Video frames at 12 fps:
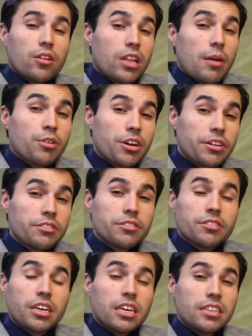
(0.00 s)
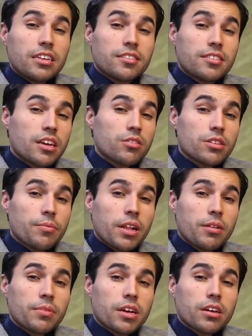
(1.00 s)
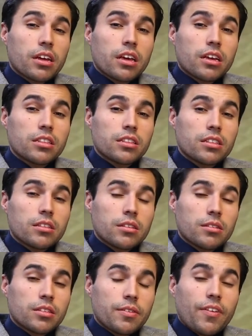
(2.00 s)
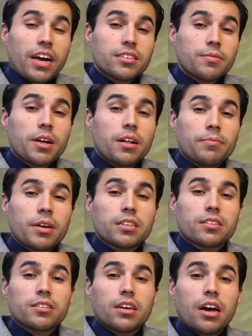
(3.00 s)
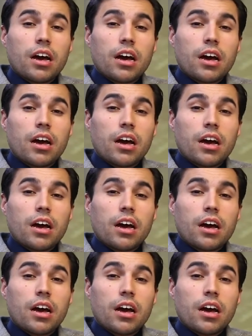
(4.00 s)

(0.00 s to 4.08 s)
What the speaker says: collaborators in a single device development